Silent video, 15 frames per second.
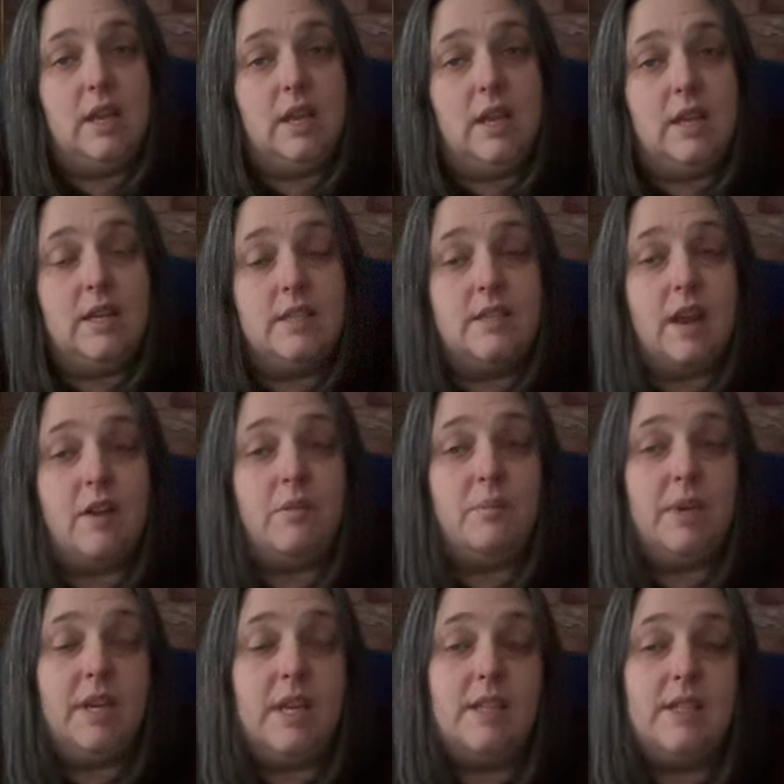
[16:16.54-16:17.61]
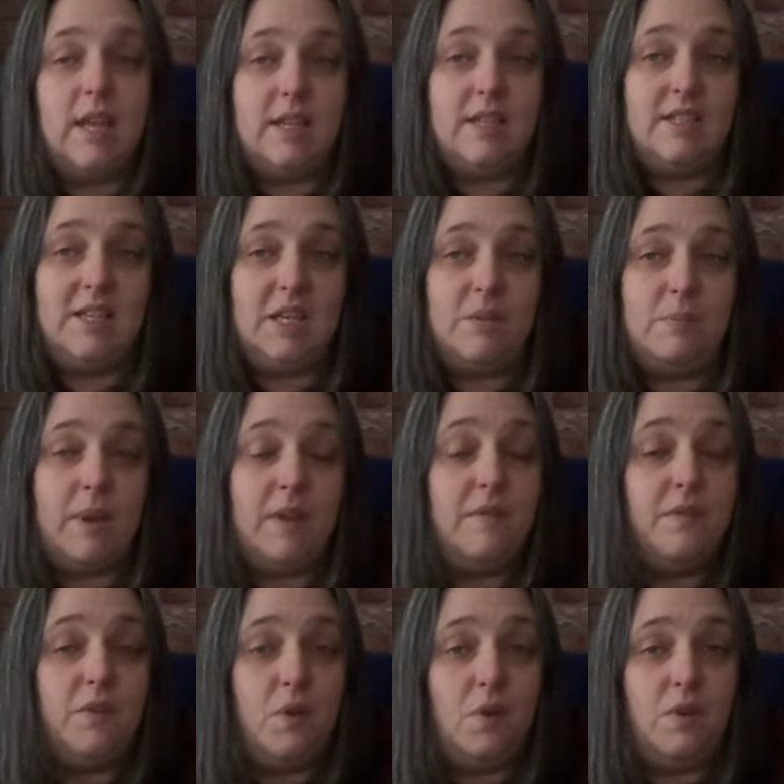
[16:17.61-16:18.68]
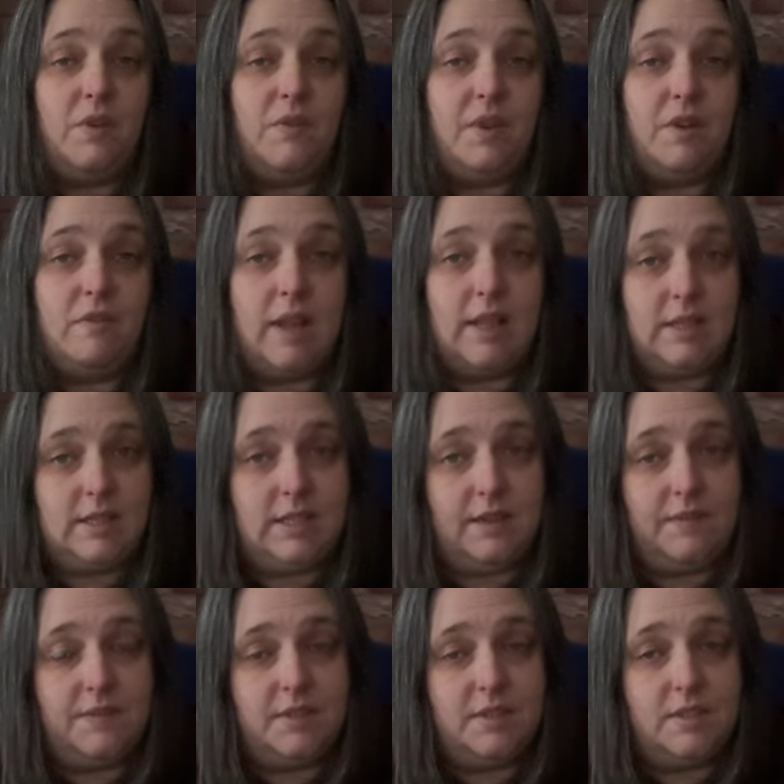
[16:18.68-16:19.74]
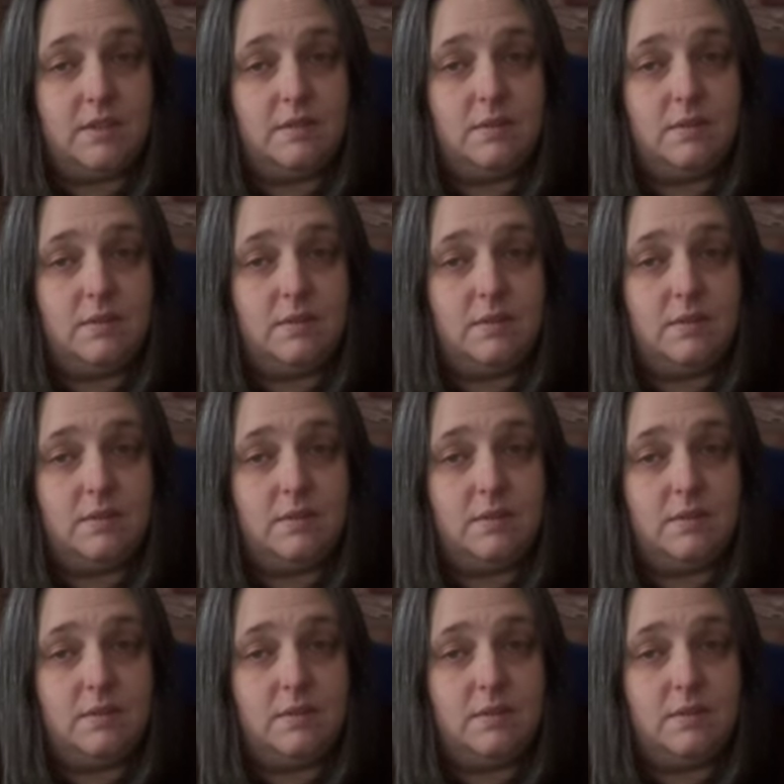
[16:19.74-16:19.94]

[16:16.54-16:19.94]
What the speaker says: in a ceremony attended by 4 of her relatives.